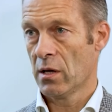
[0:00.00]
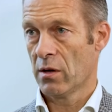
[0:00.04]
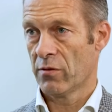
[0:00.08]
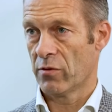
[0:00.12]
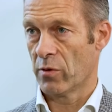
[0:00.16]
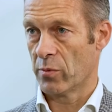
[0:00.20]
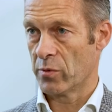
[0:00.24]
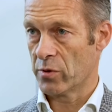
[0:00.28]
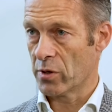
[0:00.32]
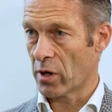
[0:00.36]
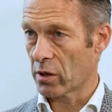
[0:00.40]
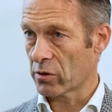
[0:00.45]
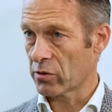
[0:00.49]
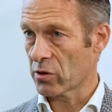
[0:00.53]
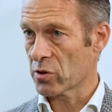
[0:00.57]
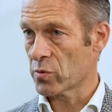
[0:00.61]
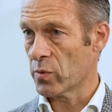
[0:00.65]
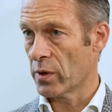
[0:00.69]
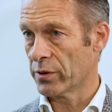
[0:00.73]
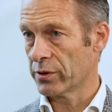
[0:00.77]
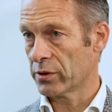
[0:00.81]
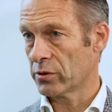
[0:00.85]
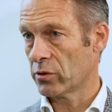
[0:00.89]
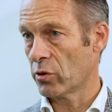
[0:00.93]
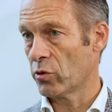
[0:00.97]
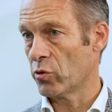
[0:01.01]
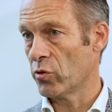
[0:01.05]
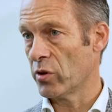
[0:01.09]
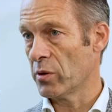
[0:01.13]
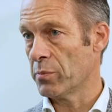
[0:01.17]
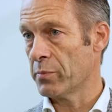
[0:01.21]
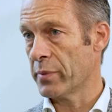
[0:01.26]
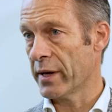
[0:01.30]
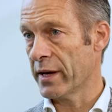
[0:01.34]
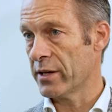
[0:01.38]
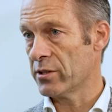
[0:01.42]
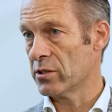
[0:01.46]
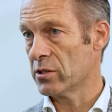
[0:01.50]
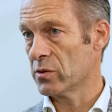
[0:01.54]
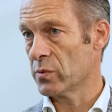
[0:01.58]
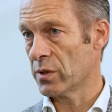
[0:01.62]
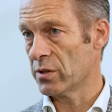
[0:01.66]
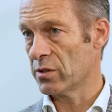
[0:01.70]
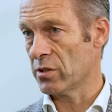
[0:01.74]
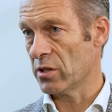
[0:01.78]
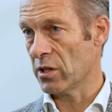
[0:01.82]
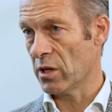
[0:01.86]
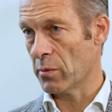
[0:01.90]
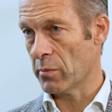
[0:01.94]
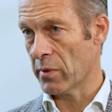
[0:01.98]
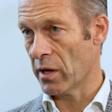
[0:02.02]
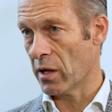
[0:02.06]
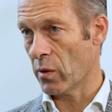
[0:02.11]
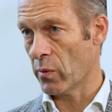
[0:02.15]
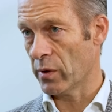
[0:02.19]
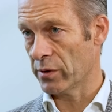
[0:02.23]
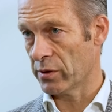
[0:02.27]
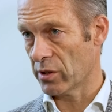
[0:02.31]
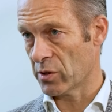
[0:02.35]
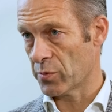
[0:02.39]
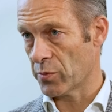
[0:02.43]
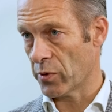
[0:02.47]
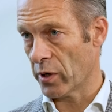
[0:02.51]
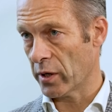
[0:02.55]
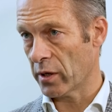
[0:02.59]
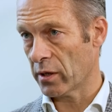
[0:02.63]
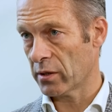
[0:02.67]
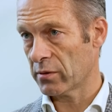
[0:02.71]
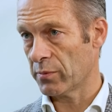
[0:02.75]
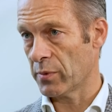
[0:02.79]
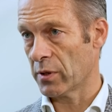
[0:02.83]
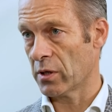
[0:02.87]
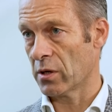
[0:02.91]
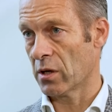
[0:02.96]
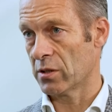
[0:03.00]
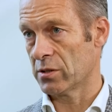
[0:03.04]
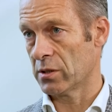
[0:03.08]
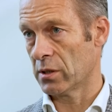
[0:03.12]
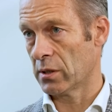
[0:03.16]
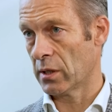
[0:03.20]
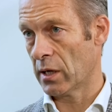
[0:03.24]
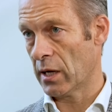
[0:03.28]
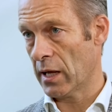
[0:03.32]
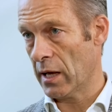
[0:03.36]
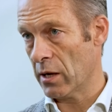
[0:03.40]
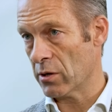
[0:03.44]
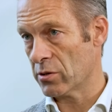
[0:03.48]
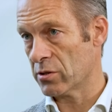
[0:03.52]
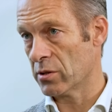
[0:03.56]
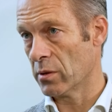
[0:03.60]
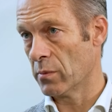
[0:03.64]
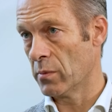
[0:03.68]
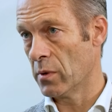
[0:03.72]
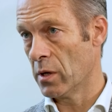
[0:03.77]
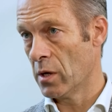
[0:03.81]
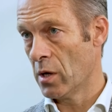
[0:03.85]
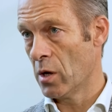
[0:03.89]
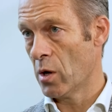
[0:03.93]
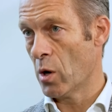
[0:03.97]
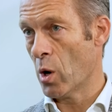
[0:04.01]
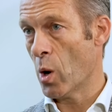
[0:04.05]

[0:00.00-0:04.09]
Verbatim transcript: from doctors wanting to treat patients with CML with this product because it allows them,